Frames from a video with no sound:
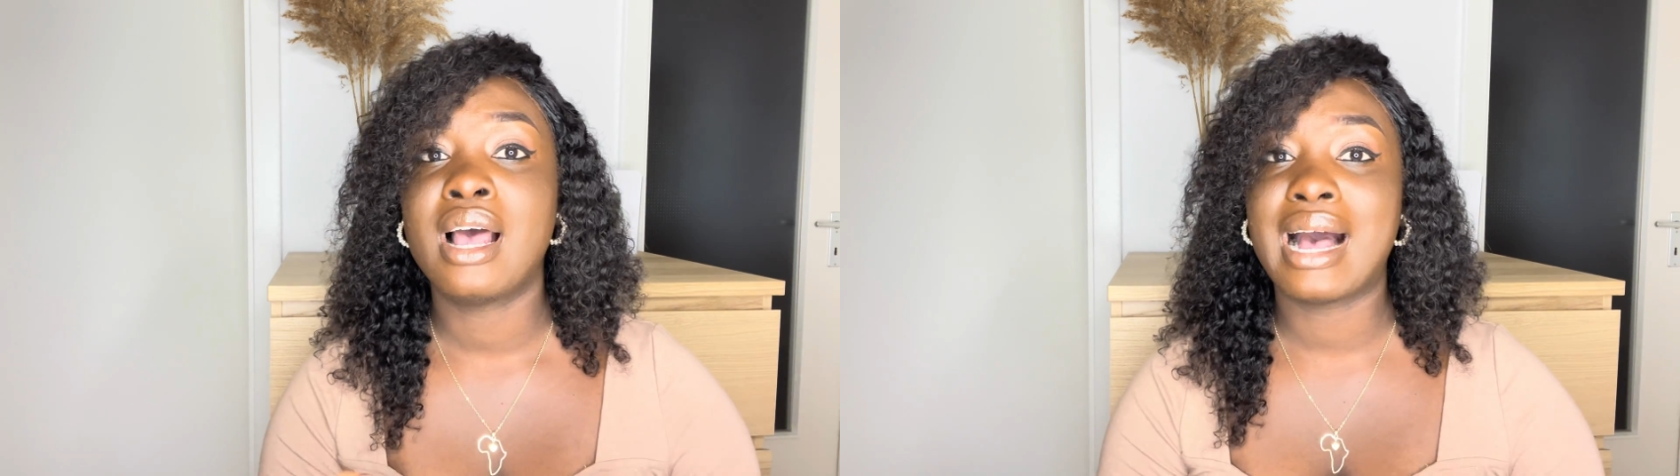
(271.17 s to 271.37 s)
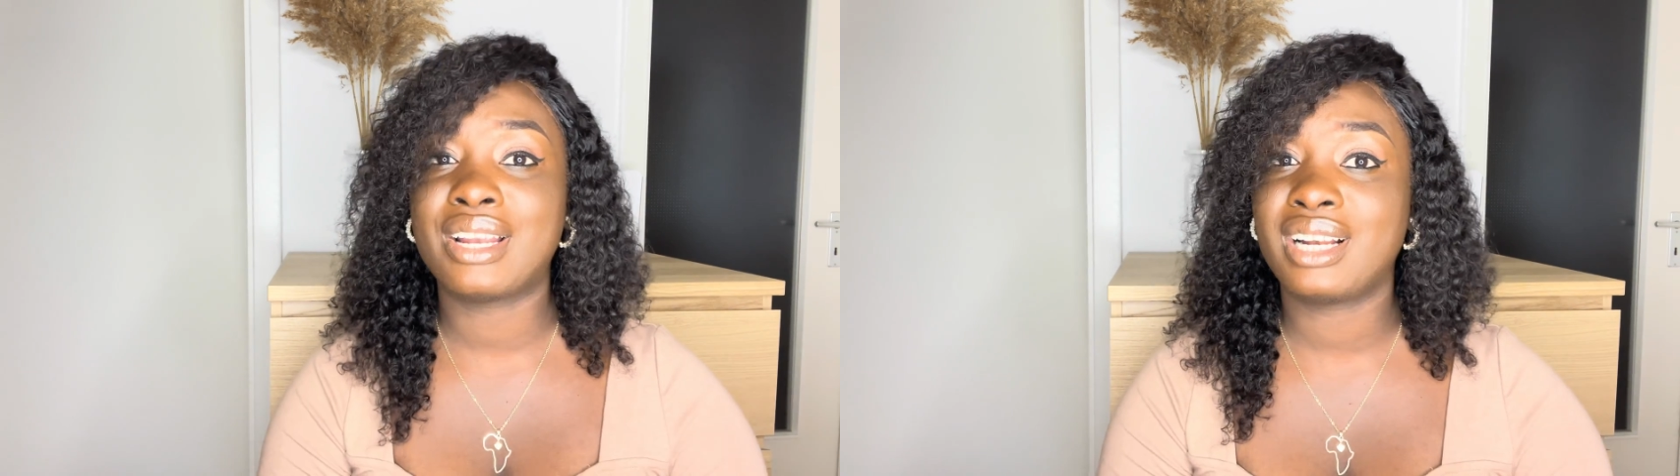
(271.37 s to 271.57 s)

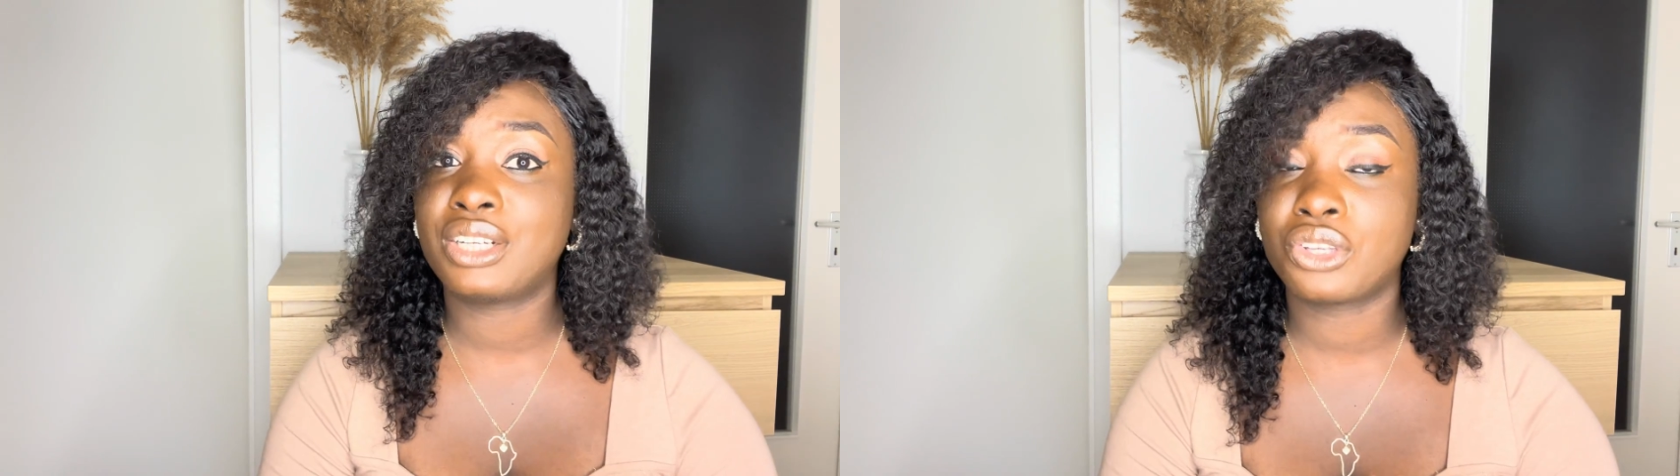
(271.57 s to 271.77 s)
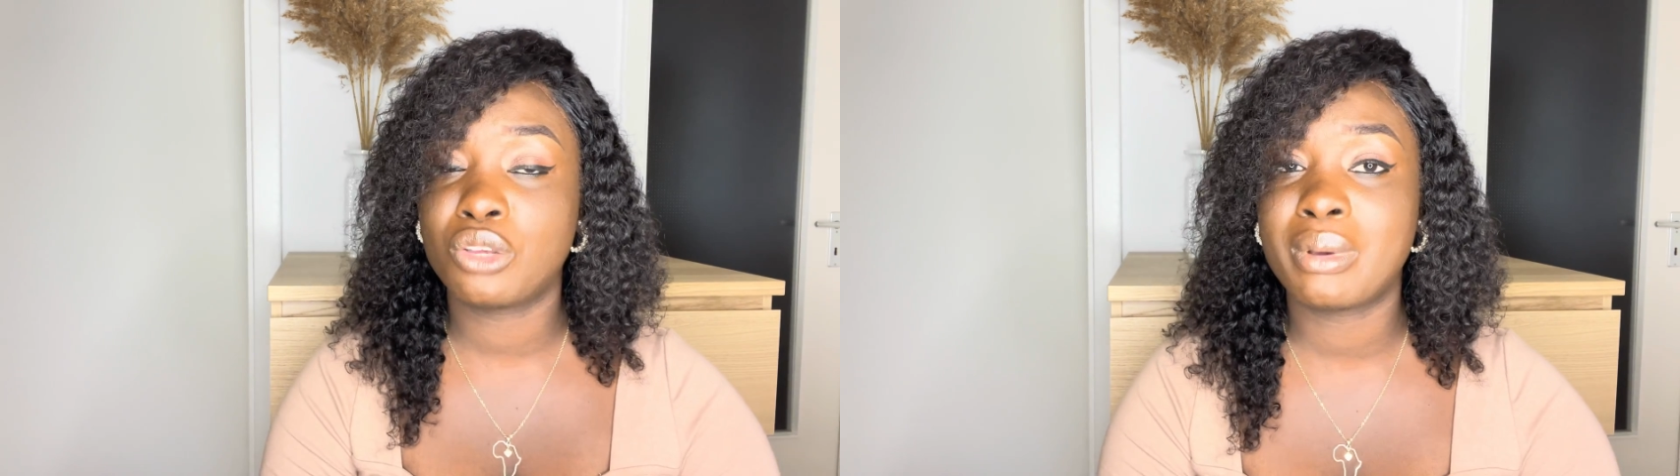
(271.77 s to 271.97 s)
Another
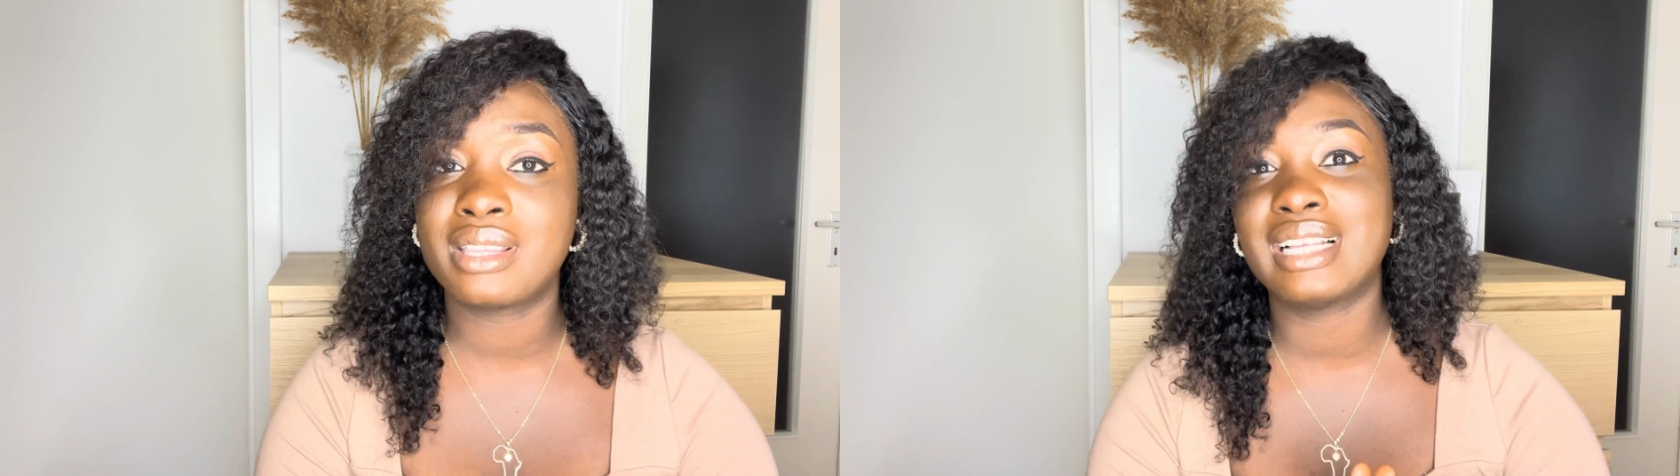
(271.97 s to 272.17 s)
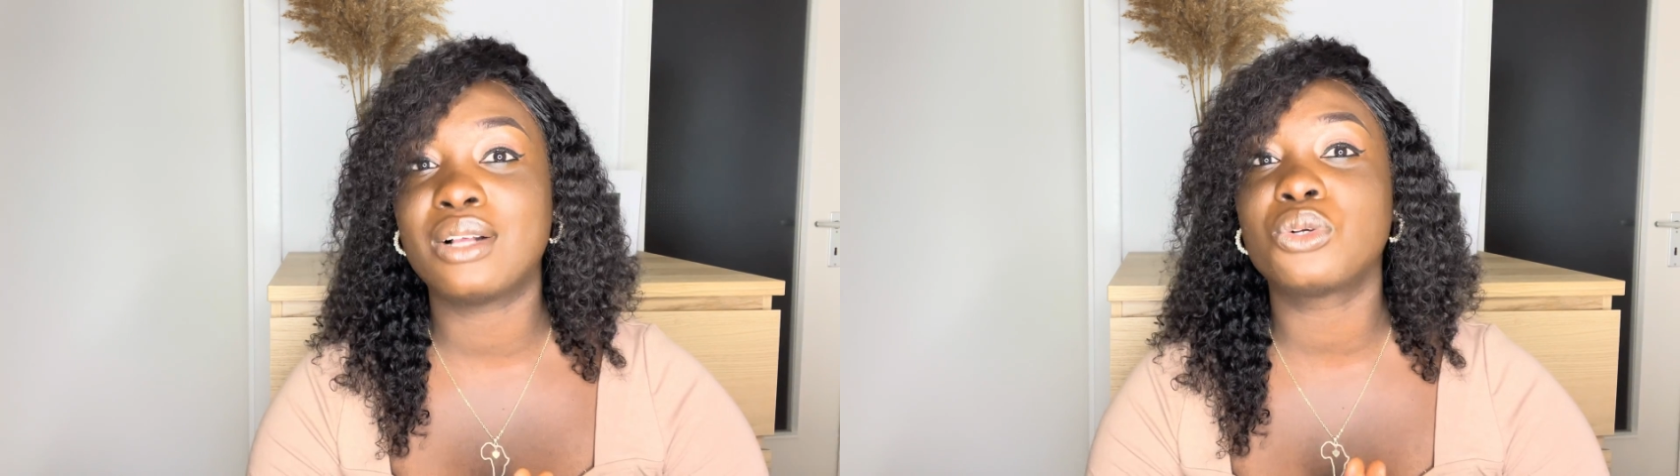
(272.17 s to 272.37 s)
document
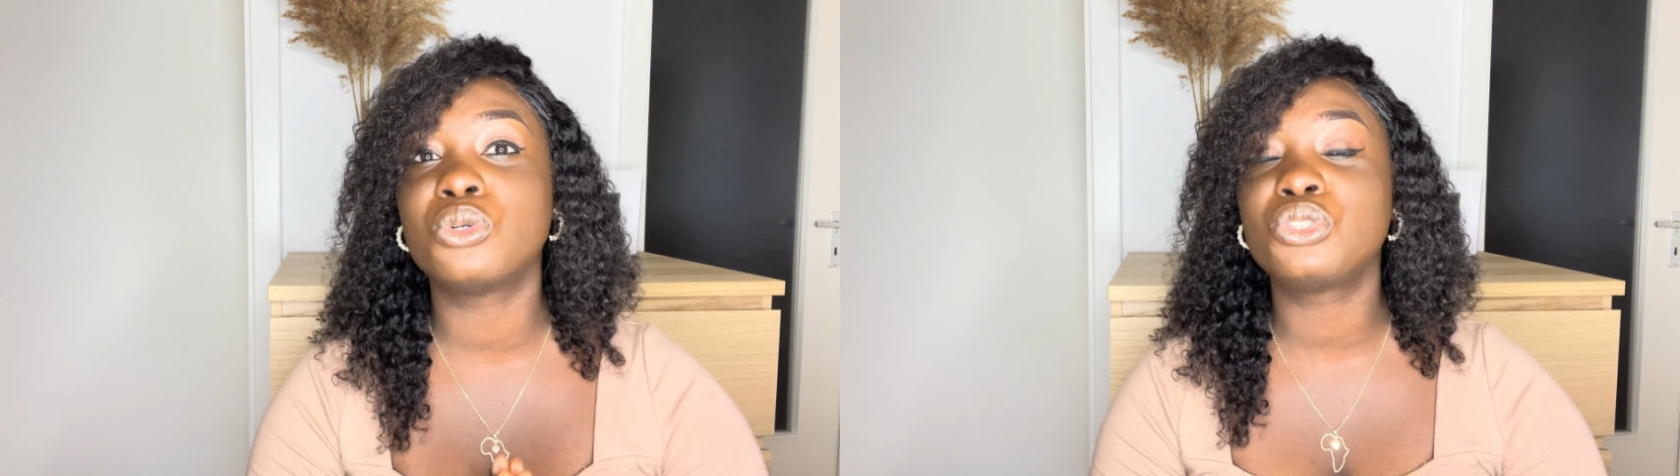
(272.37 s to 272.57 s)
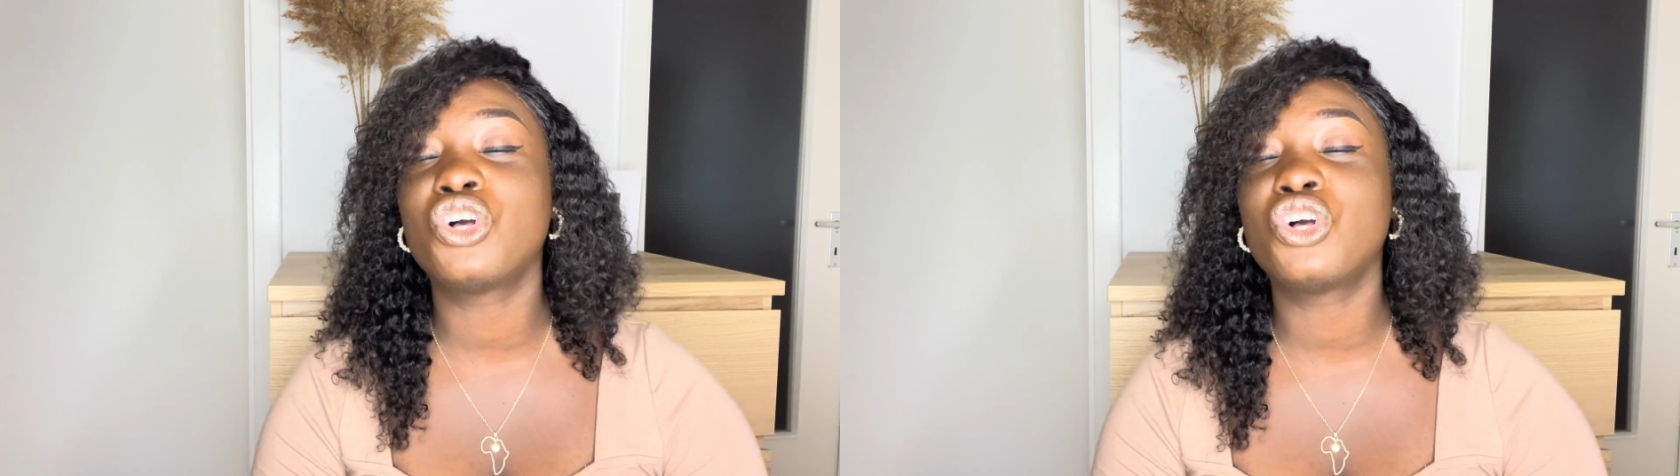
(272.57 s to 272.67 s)
that could